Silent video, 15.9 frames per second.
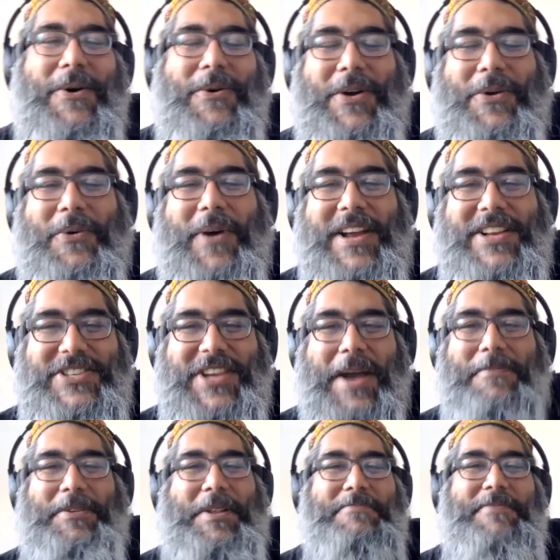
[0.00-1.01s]
what
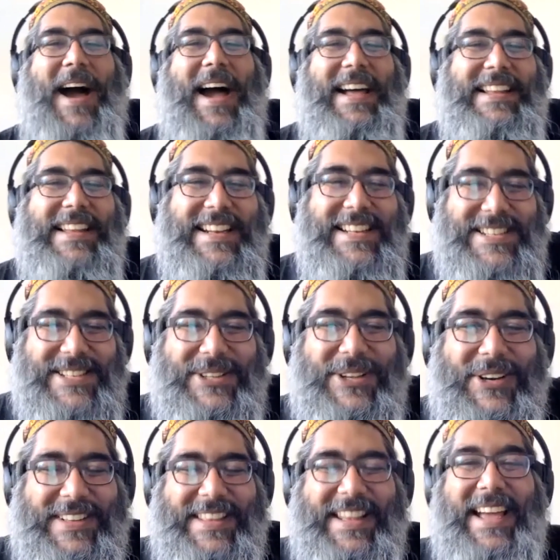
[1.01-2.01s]
Whitechapel and Mile End
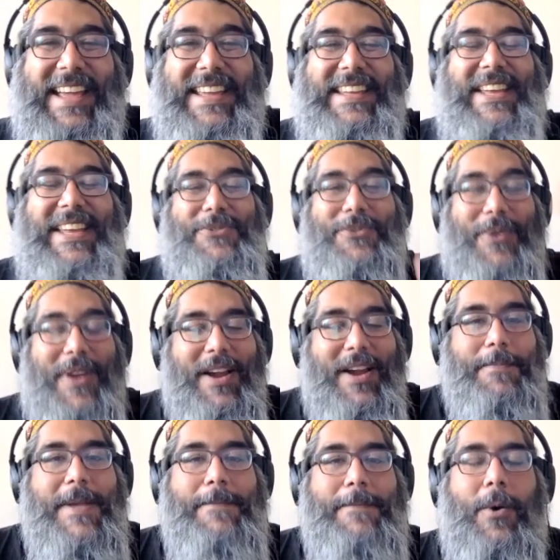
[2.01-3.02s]
looked like, and where
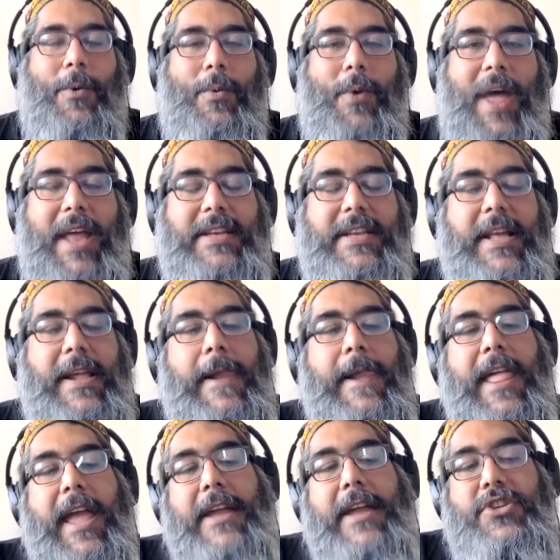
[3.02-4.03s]
people went.
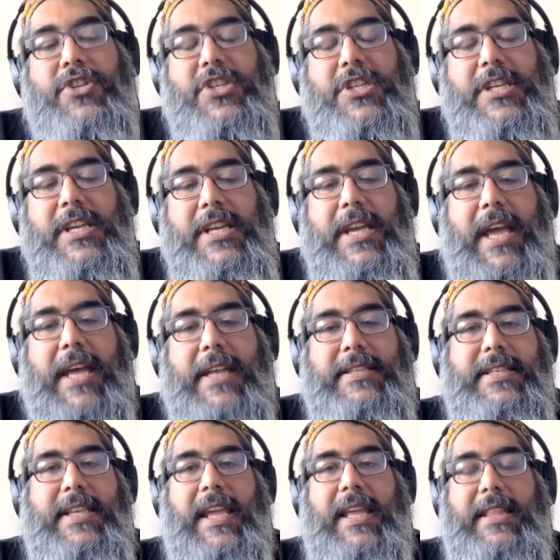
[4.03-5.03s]
And she had
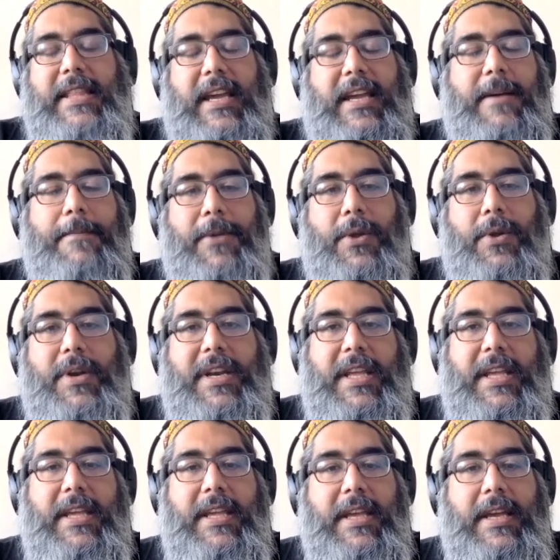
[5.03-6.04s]
seen the
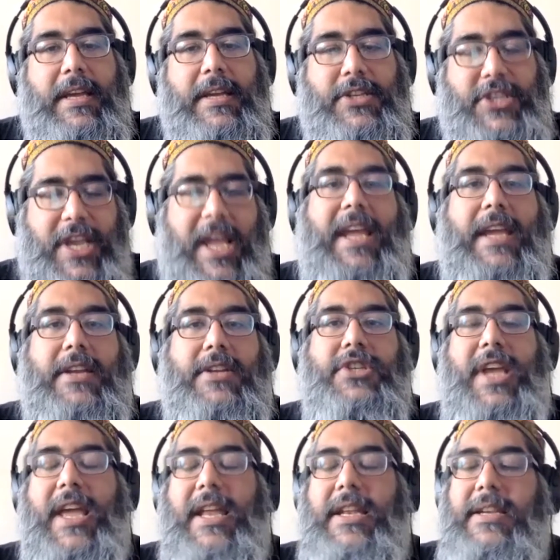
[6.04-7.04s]
community
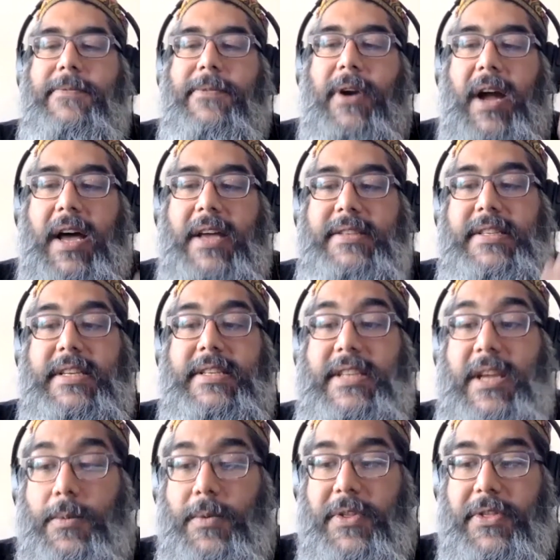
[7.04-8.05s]
change. And for us to
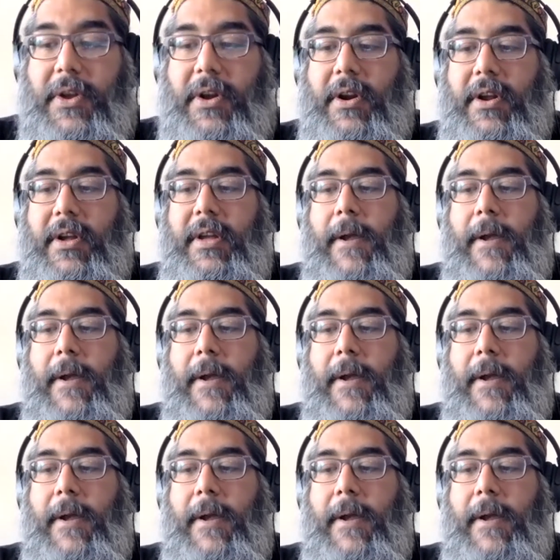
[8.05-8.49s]
sit with her,